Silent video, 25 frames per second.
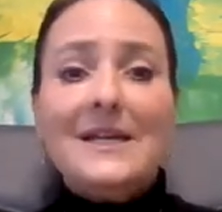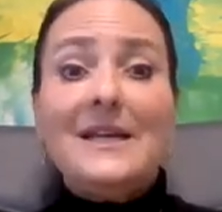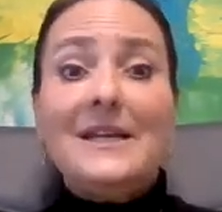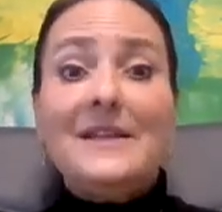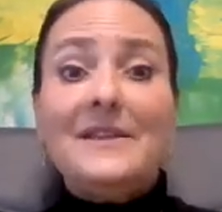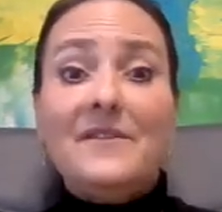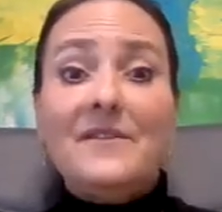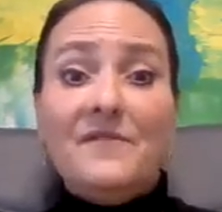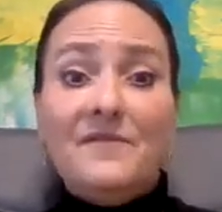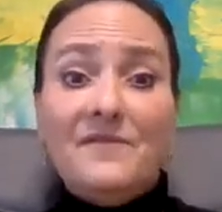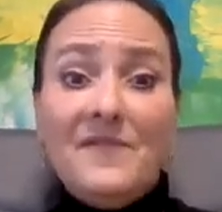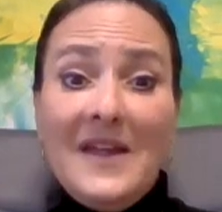
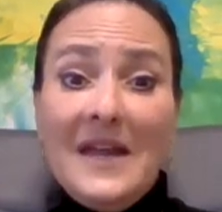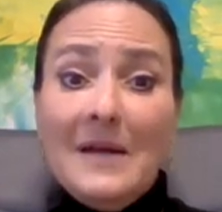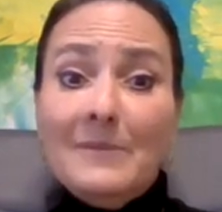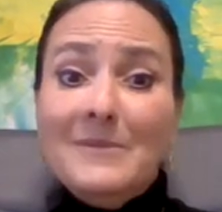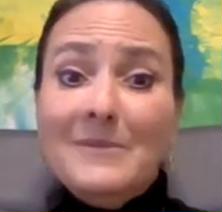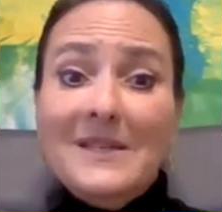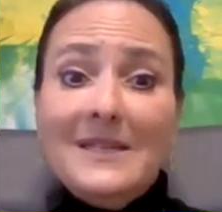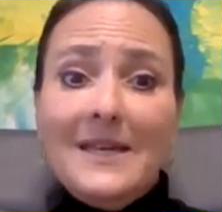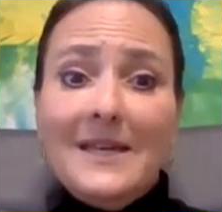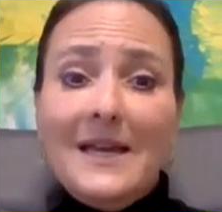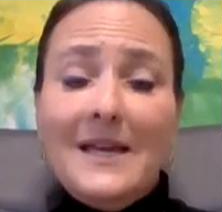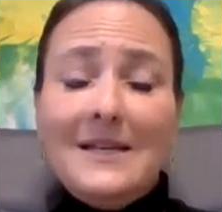In the
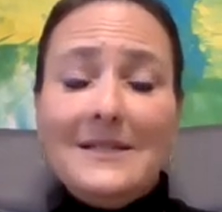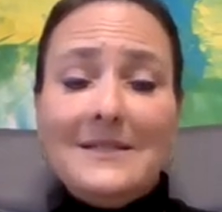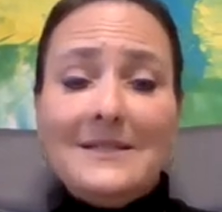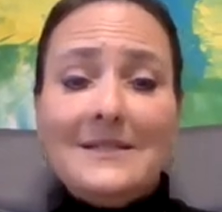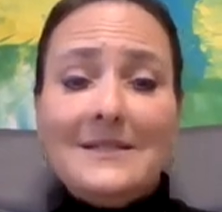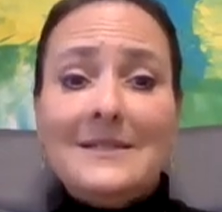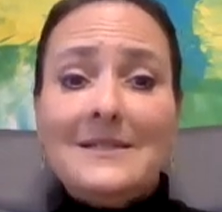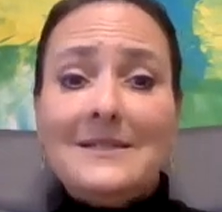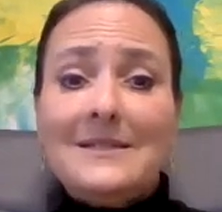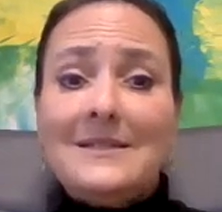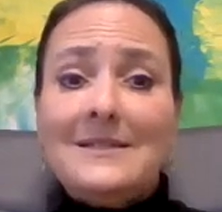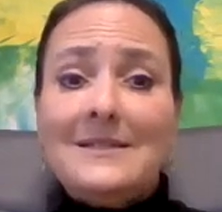family case,
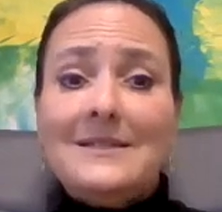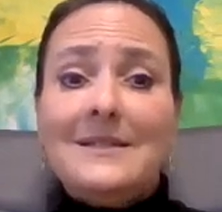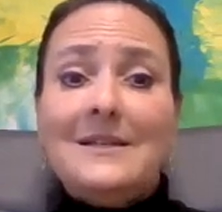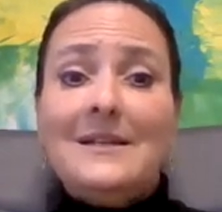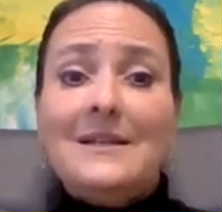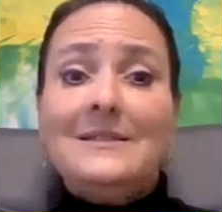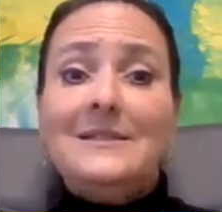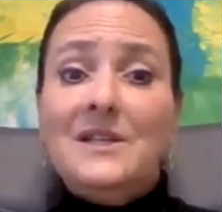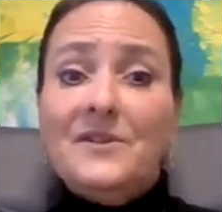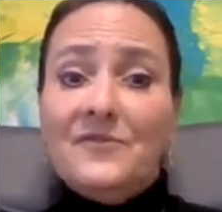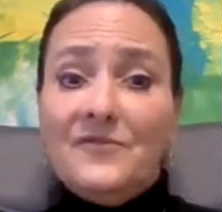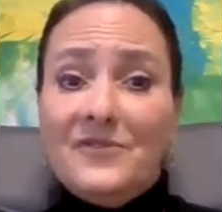it's
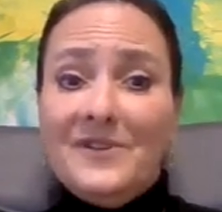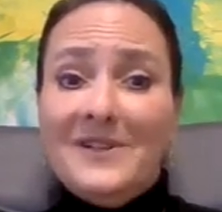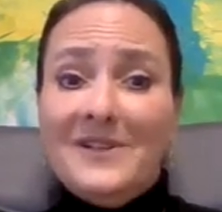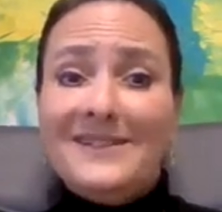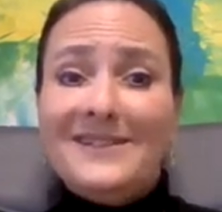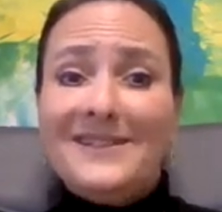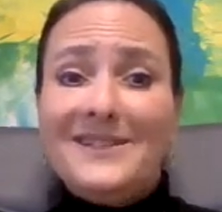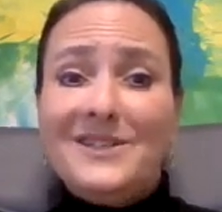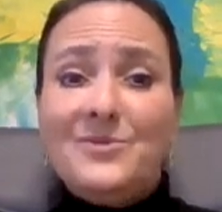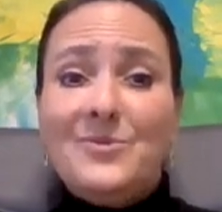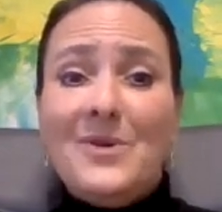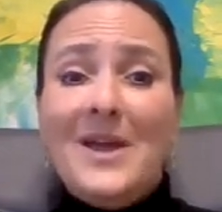
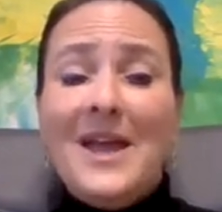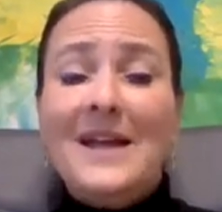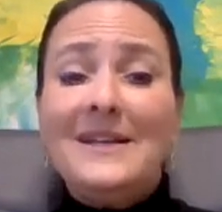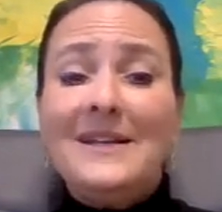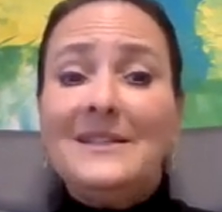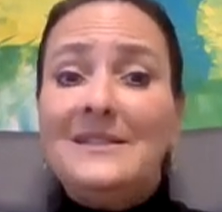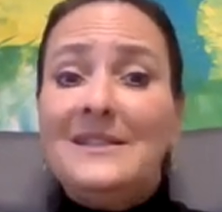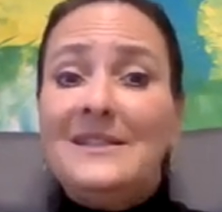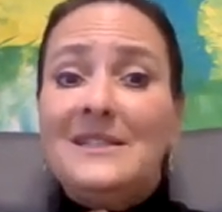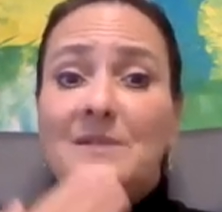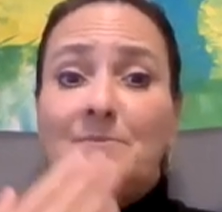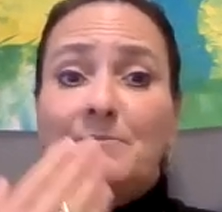different. You hand
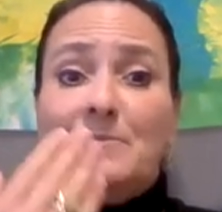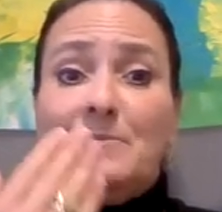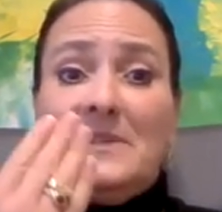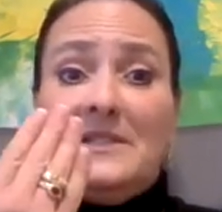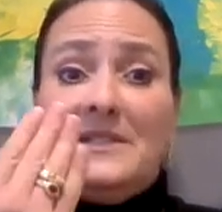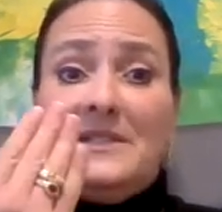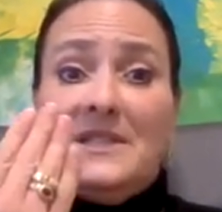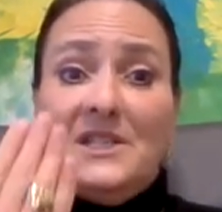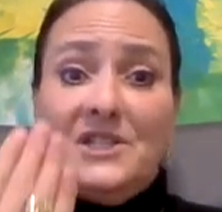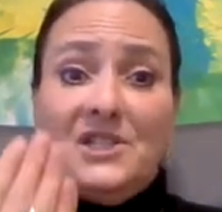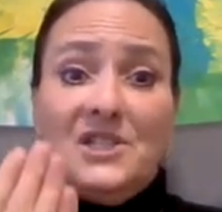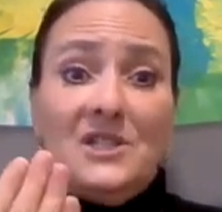in this
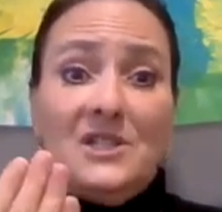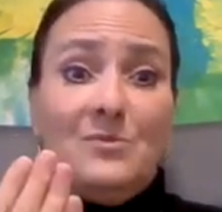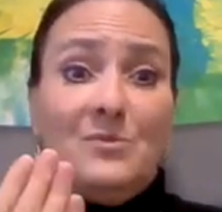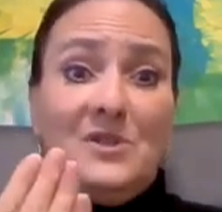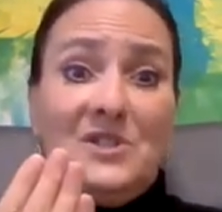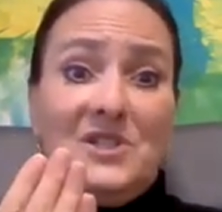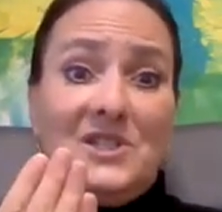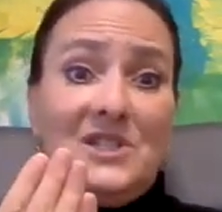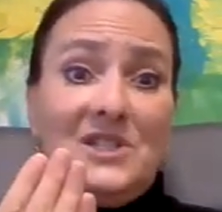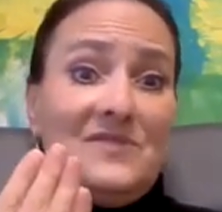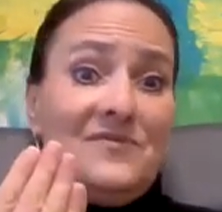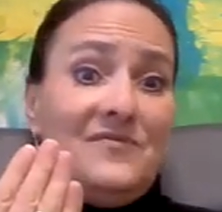petition,
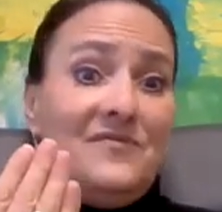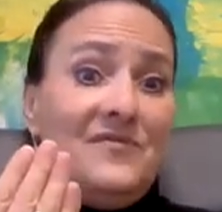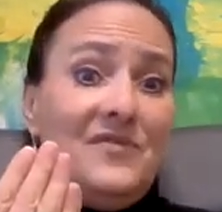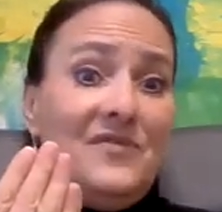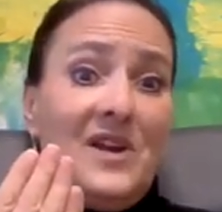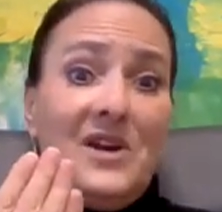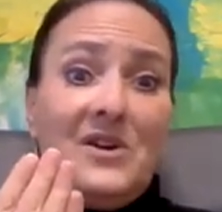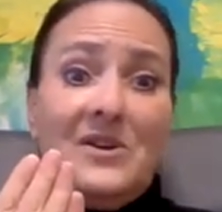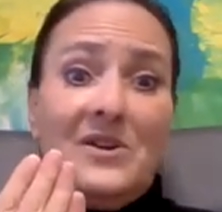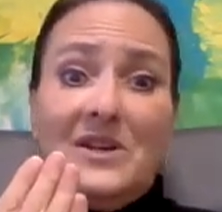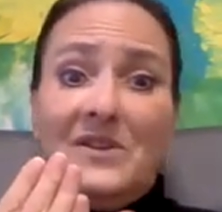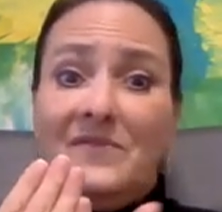which is
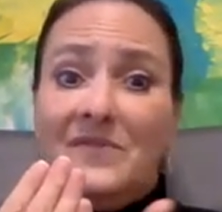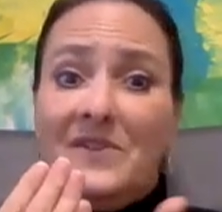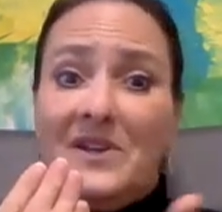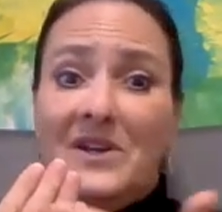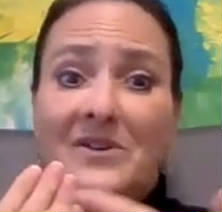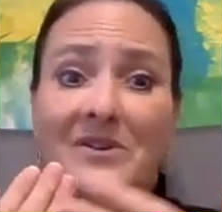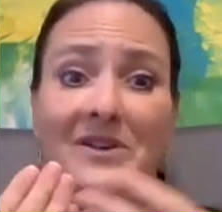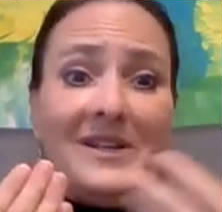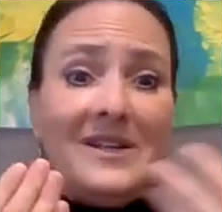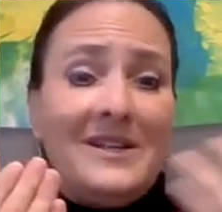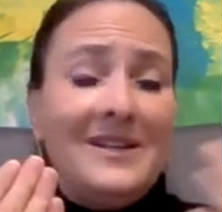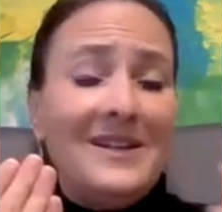very,
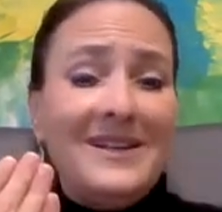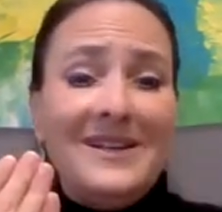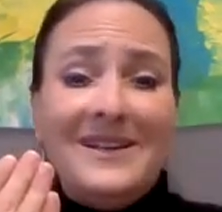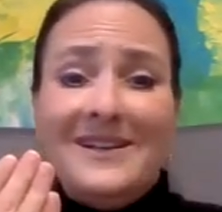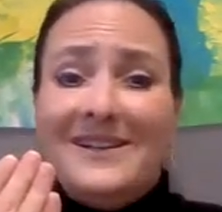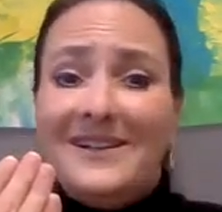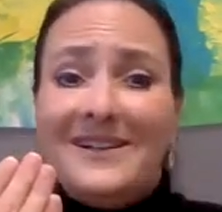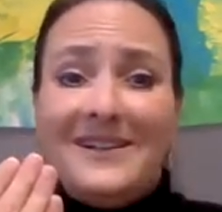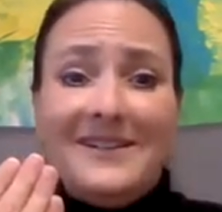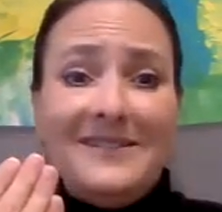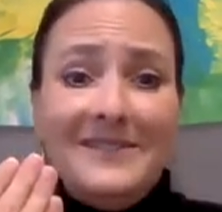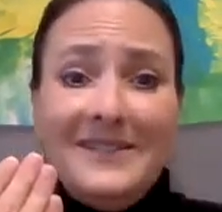very
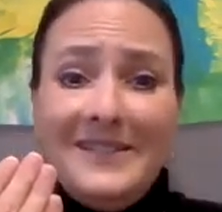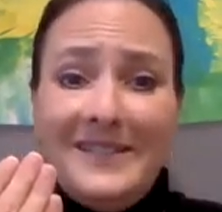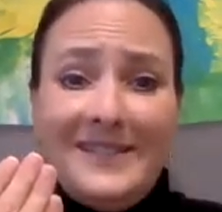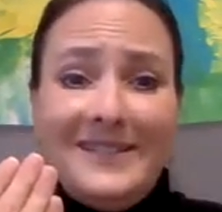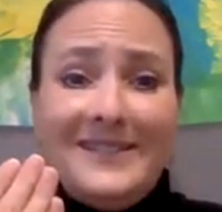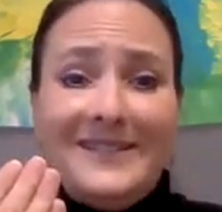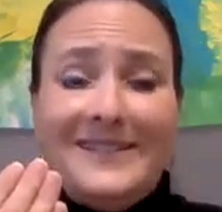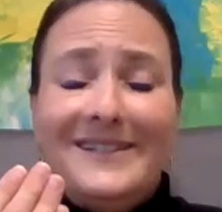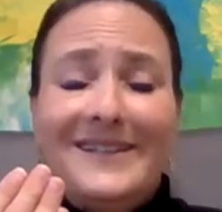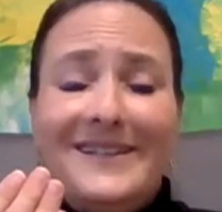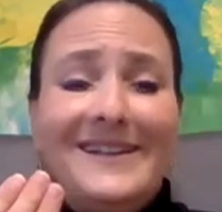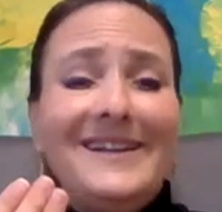
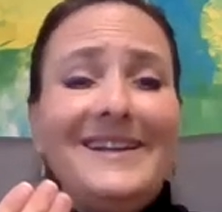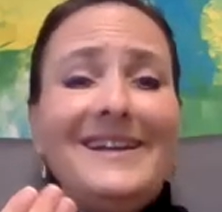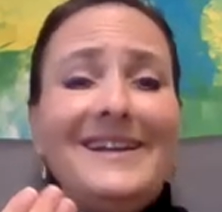clean.